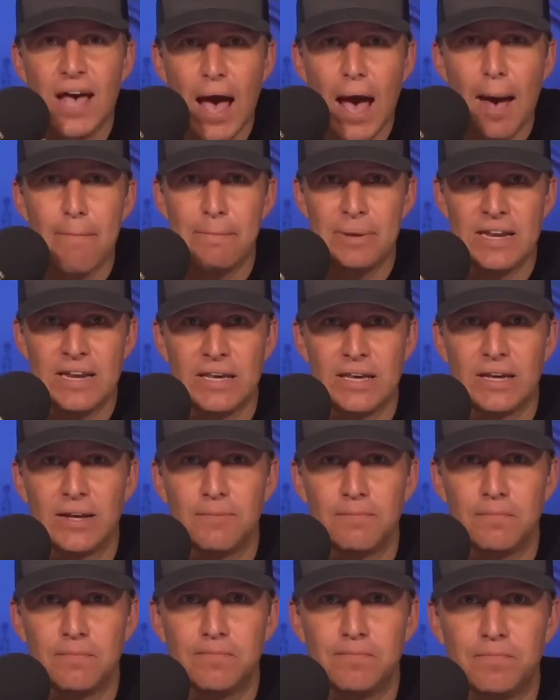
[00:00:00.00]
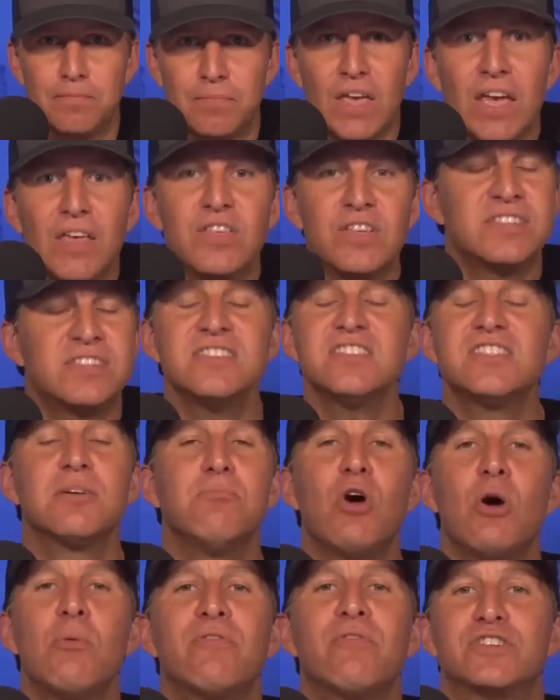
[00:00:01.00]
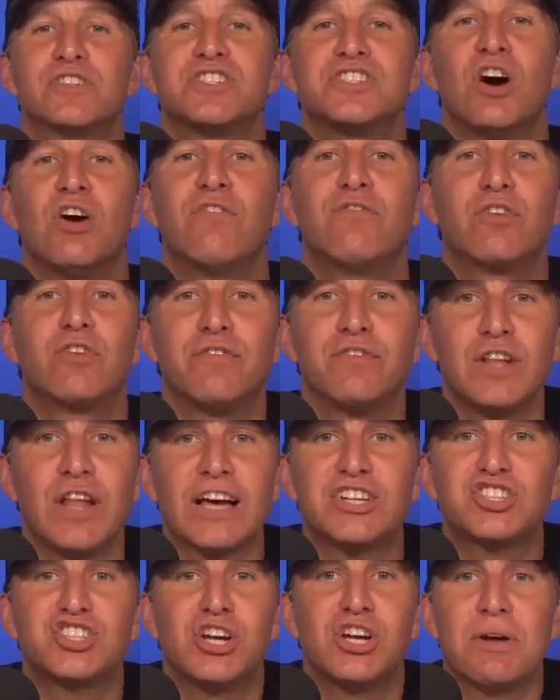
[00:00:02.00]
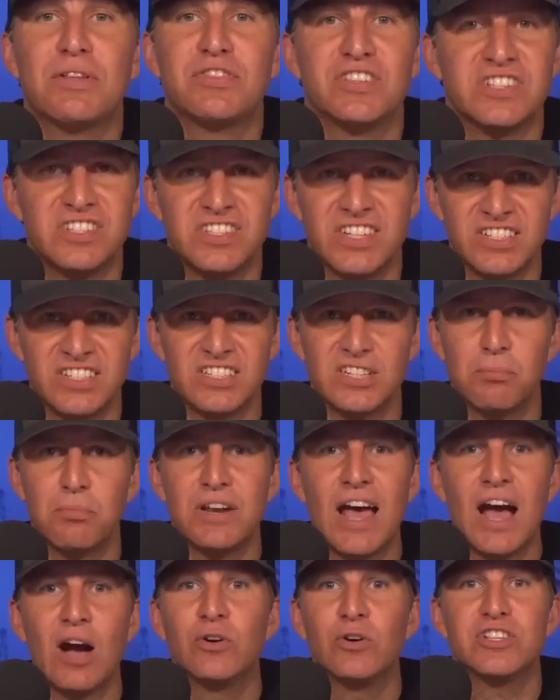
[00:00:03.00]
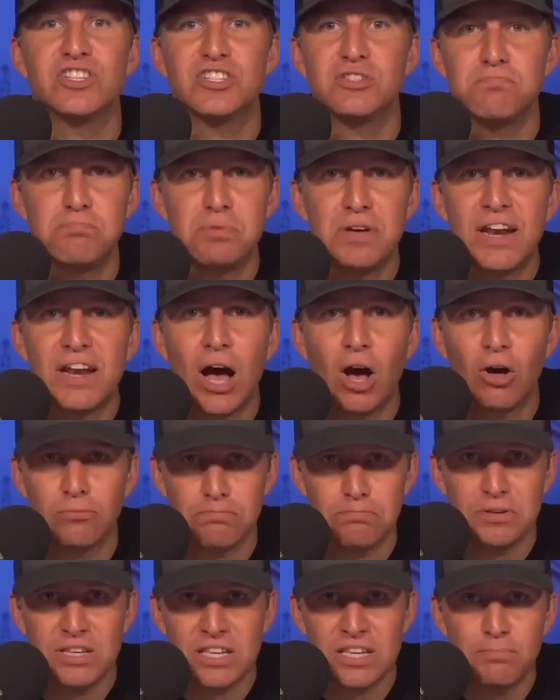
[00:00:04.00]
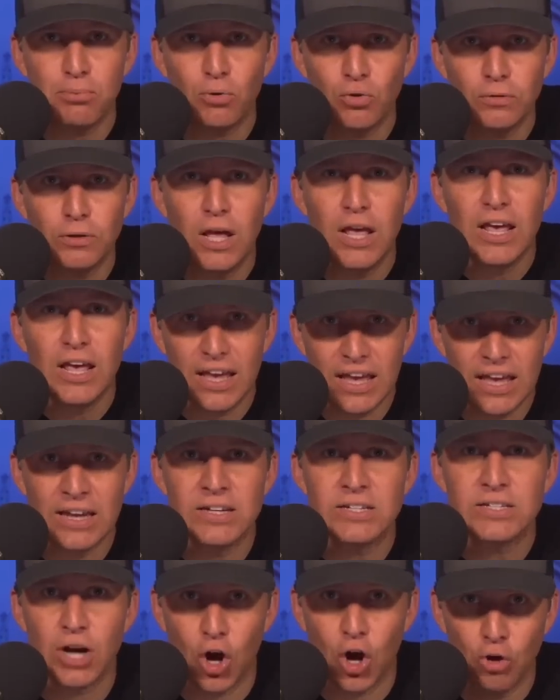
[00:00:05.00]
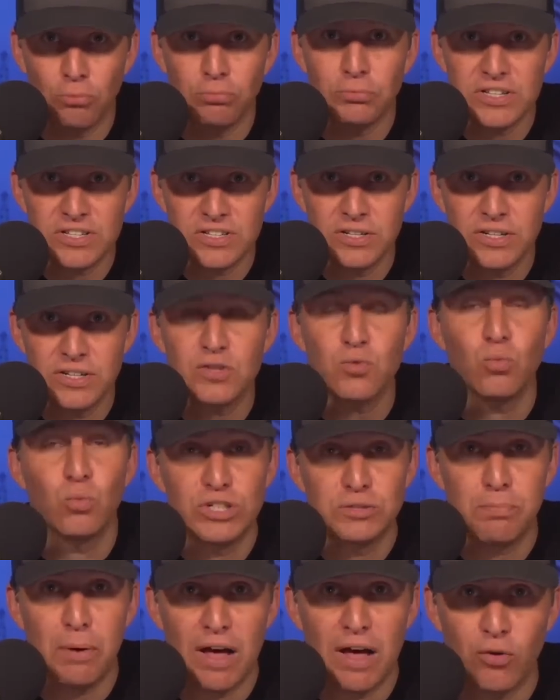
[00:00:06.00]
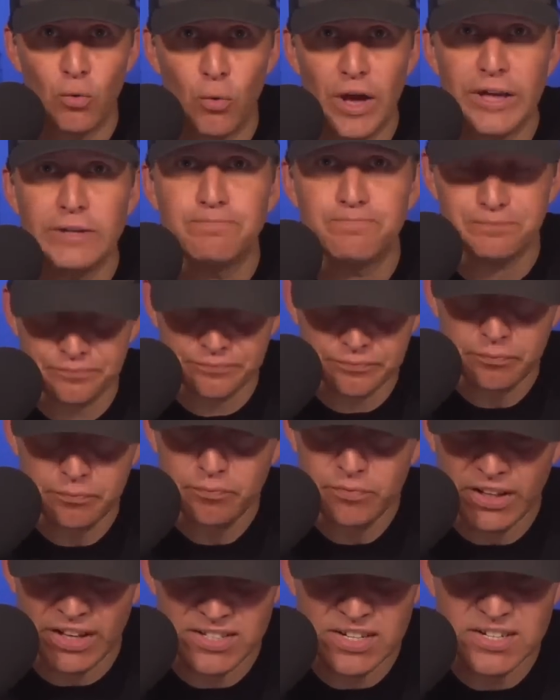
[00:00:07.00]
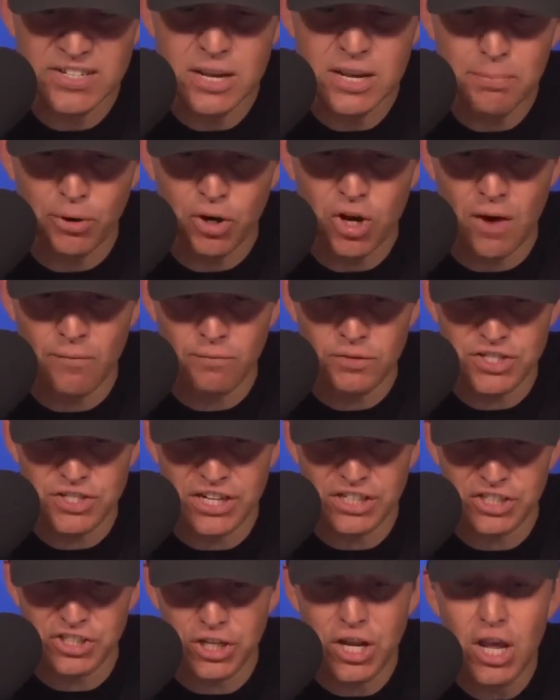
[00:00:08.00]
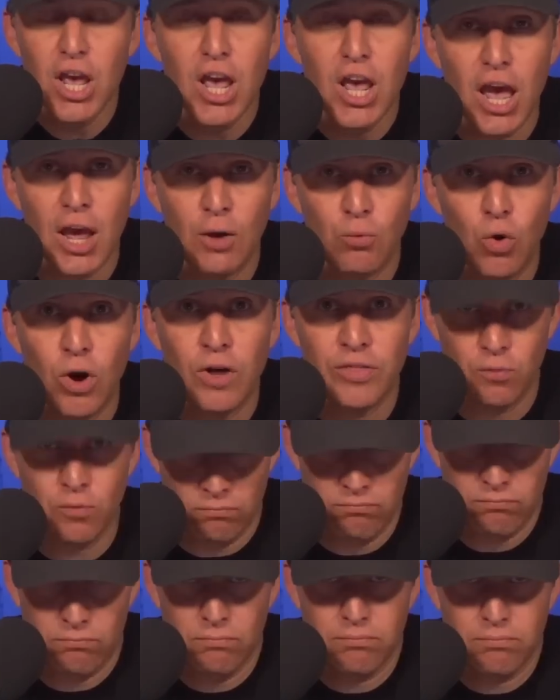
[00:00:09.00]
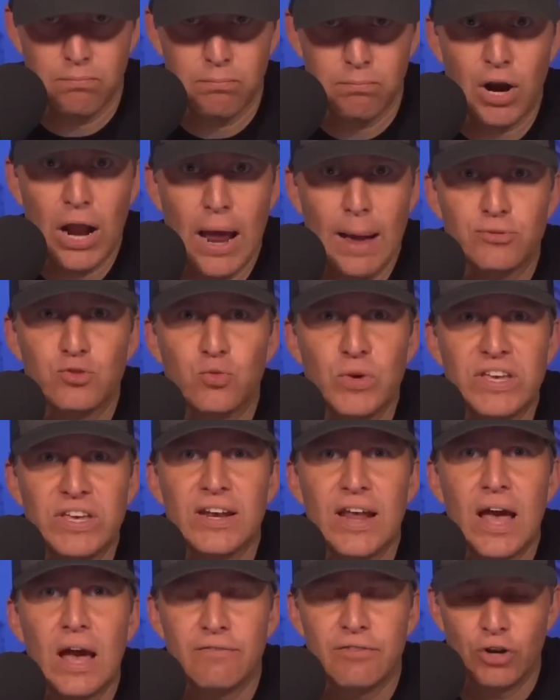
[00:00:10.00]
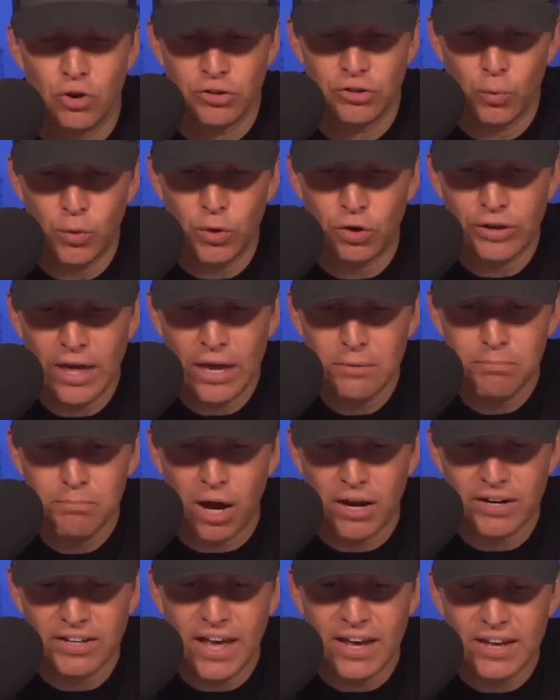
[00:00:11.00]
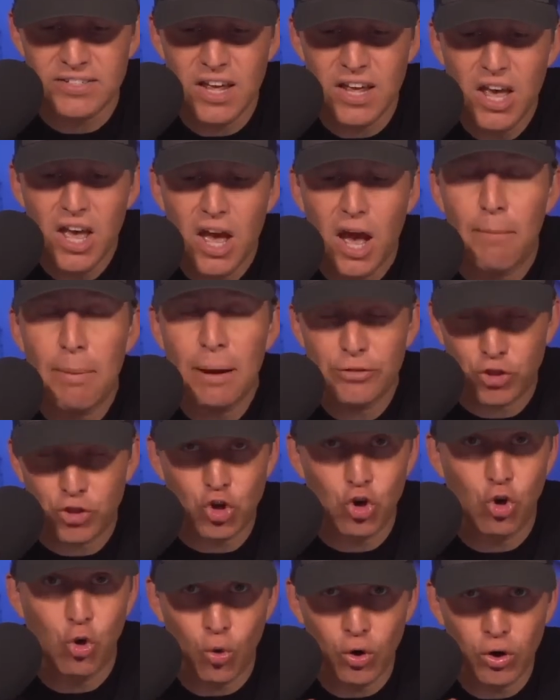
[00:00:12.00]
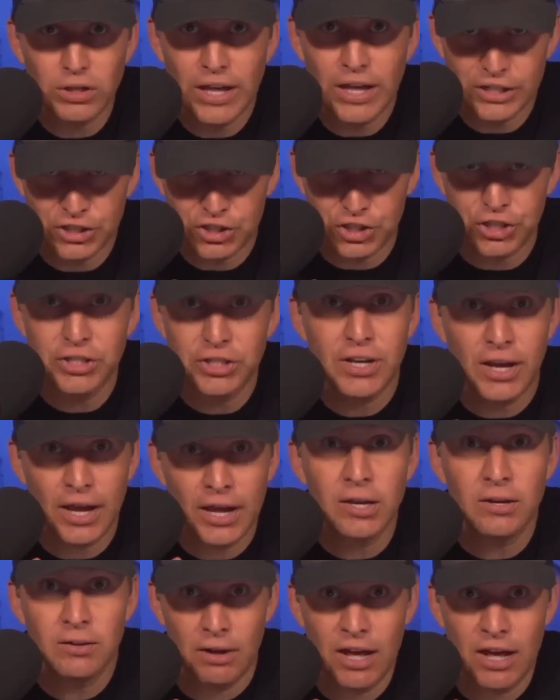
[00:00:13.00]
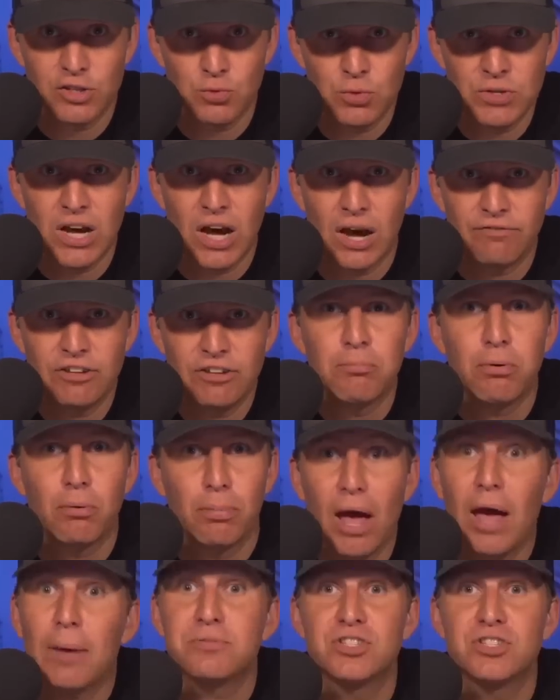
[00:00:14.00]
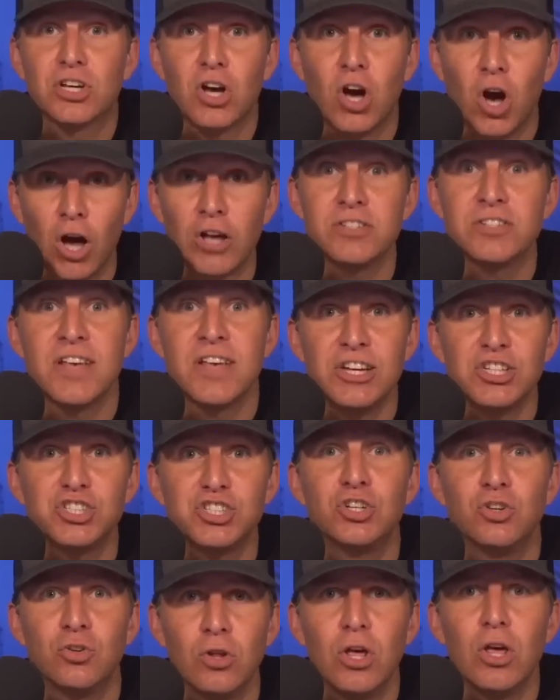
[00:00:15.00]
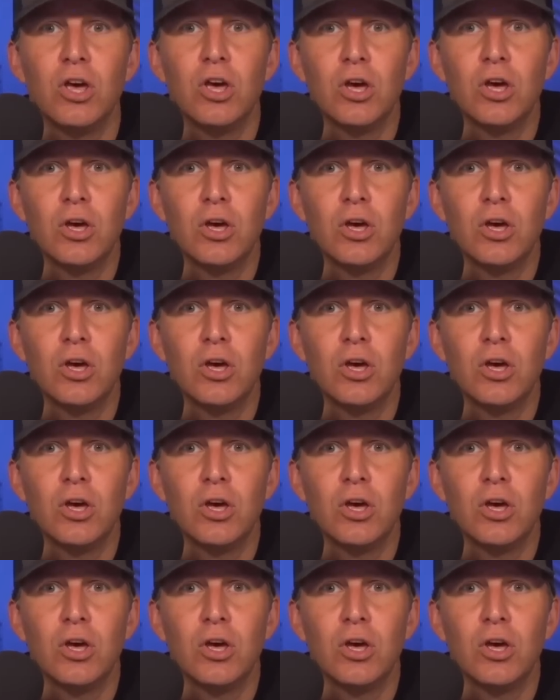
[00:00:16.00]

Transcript: happening. This isn't the moment for self reflection about the system and how it spit out people into homelessness, which, by the way, is a deeper conversation and one that perhaps we can have here on the Will Cain podcast about the correlation and as we dive deeper, perhaps the causational